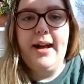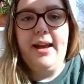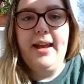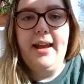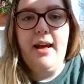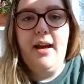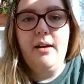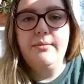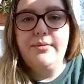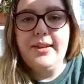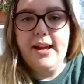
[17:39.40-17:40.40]

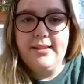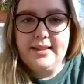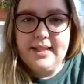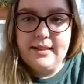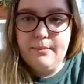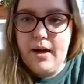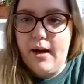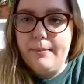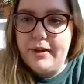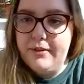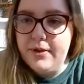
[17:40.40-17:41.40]
My fiance's
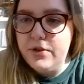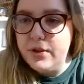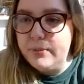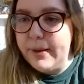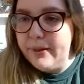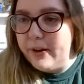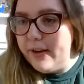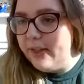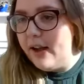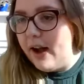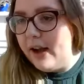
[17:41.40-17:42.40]
mom, my future
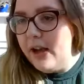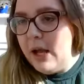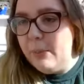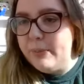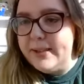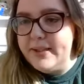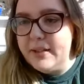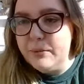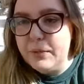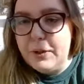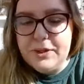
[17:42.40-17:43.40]
mother-in-law, brought
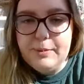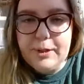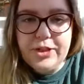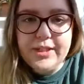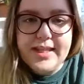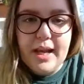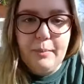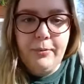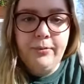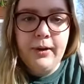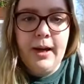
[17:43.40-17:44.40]
some rose bushes
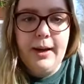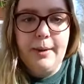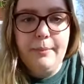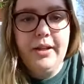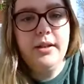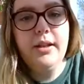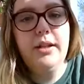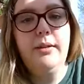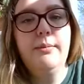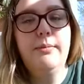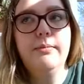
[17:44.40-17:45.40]
up from
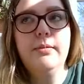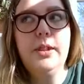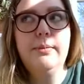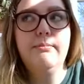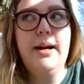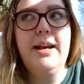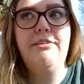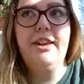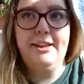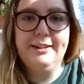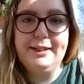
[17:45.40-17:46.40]
my
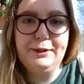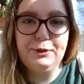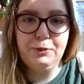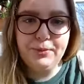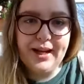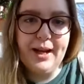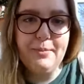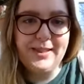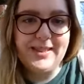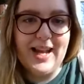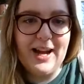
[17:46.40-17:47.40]
fiance's
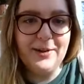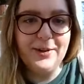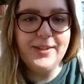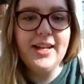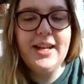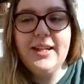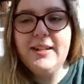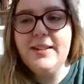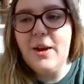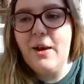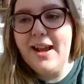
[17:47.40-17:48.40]
grandma's house.
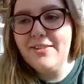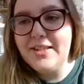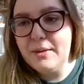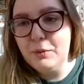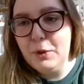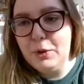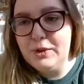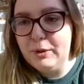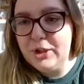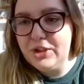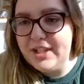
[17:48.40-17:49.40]
So I have some
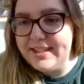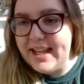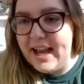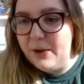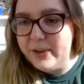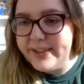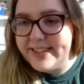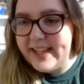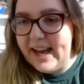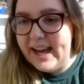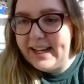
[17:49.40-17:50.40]
rose bushes
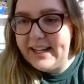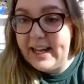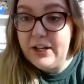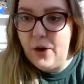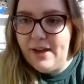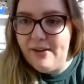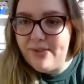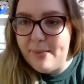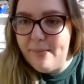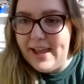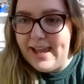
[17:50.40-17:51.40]
outside. I don't
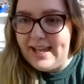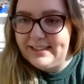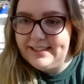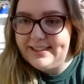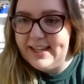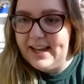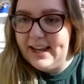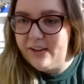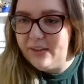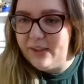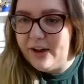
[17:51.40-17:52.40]
have them
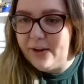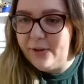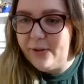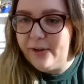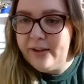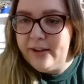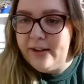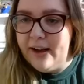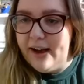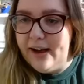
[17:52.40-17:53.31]
inside though.